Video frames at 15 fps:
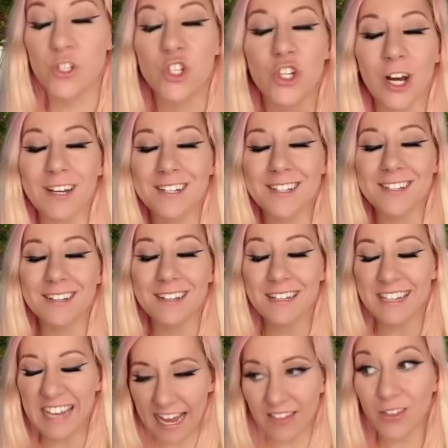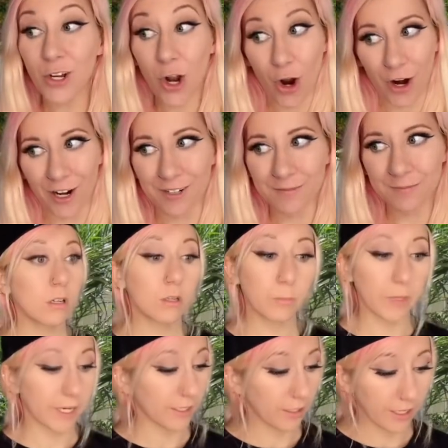Just get in the car.
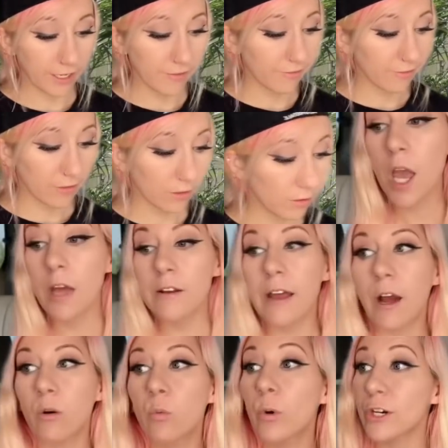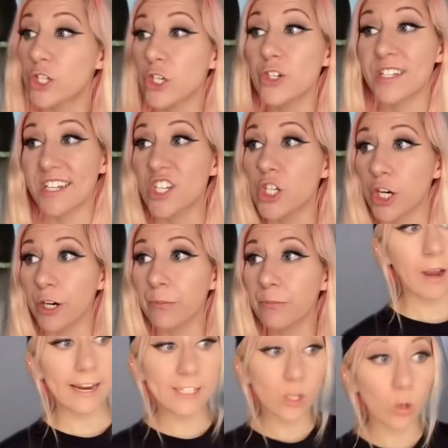Goodbye, life. Now, where's your sister?
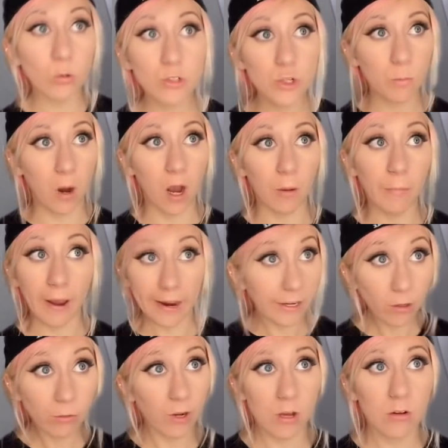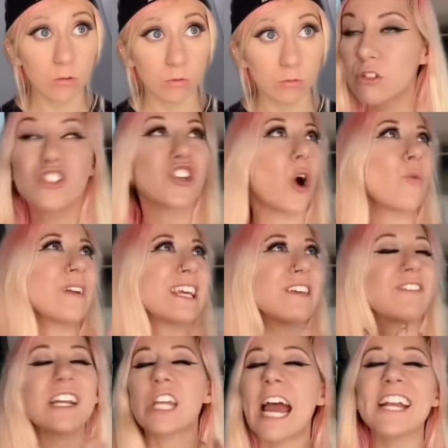I told you, Mom. I don't know. Don't
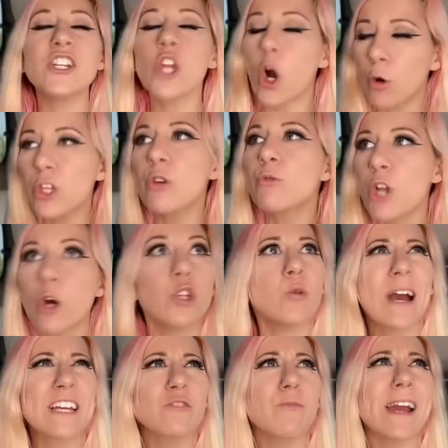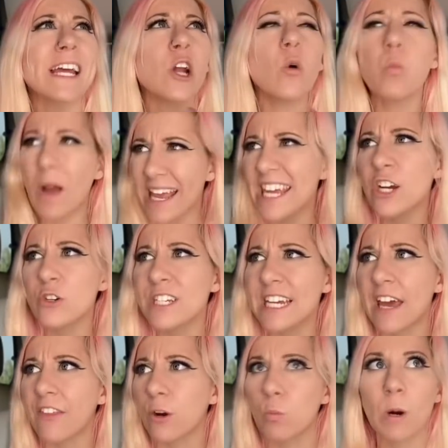even. I know you know. You guys ran away here
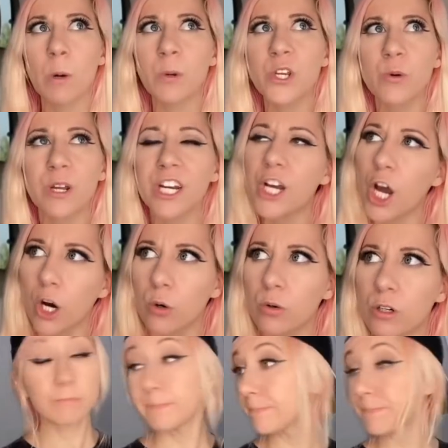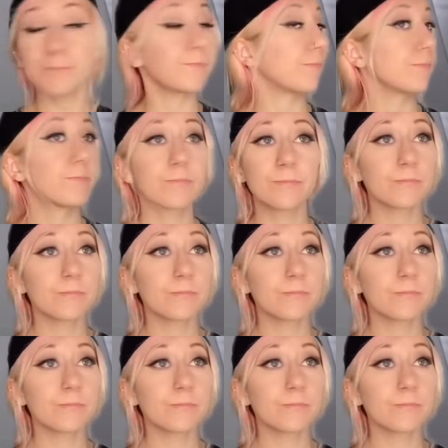together. Where were you gonna go? Mm-mm.